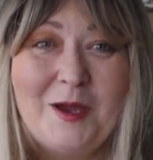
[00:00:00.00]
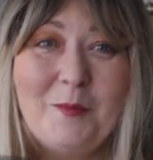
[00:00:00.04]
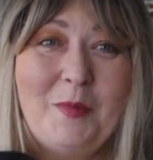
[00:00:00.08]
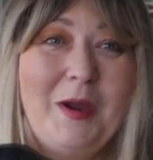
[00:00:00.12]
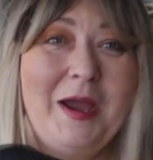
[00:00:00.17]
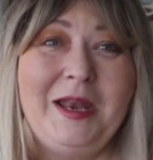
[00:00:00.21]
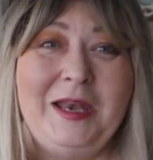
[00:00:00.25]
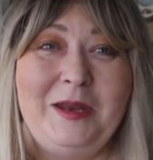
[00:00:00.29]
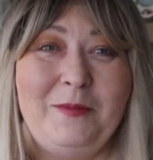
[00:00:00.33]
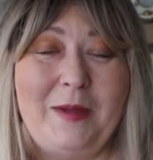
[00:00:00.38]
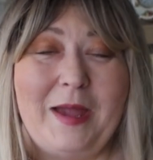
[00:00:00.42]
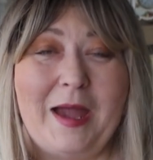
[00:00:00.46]

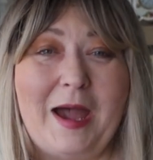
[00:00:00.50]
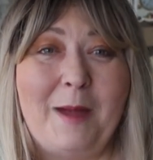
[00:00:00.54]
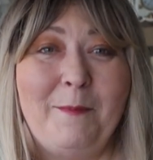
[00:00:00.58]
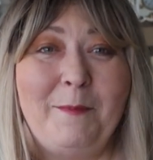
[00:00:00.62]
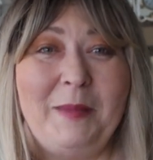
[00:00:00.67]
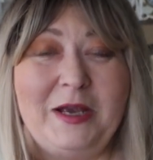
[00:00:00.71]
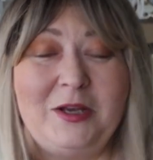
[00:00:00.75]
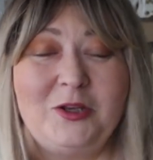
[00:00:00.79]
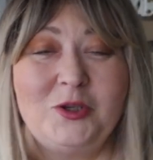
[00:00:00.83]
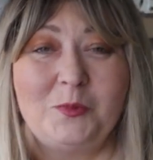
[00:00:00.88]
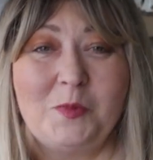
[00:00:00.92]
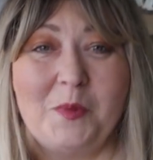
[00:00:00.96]
But anyway, I
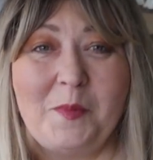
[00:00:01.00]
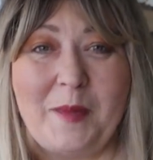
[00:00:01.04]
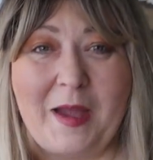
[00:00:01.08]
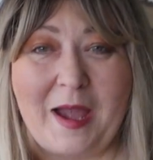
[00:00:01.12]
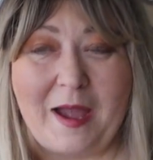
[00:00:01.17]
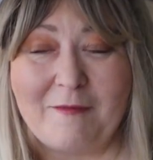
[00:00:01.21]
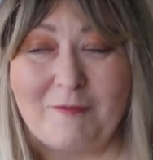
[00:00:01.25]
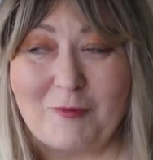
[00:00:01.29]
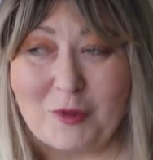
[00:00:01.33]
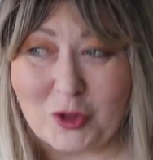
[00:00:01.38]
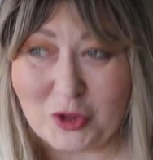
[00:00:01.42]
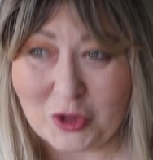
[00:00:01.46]
picked up a
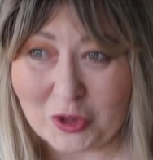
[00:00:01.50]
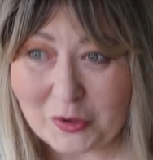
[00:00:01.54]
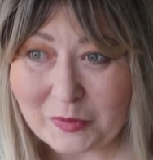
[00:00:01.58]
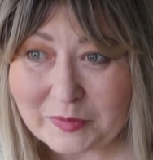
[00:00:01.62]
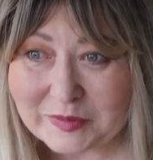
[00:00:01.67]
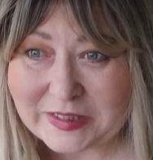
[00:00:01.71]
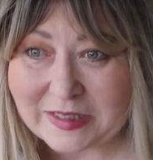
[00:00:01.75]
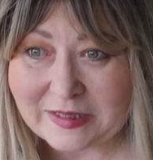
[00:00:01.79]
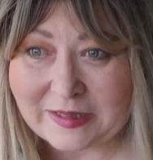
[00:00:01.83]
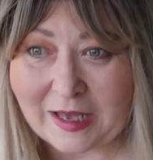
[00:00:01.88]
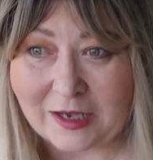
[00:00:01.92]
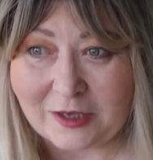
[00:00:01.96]
pair of
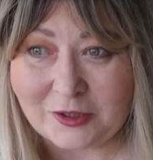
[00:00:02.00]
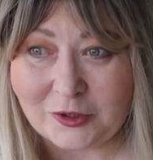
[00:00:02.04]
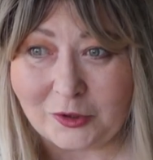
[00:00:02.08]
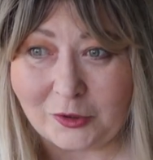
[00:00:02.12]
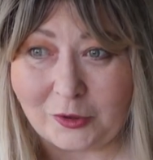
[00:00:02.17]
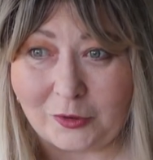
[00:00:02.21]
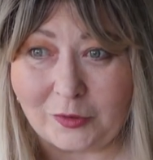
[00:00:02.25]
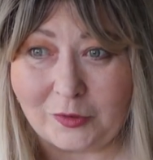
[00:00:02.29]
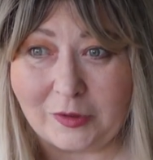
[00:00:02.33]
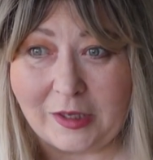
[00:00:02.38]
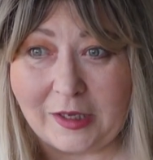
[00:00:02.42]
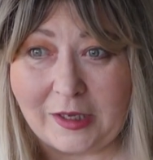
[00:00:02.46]
shoes in that
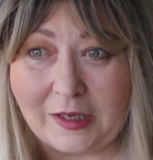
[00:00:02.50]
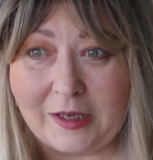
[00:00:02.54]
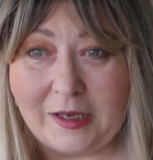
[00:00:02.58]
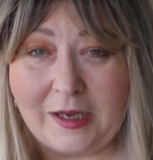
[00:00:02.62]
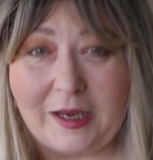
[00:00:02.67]
haul,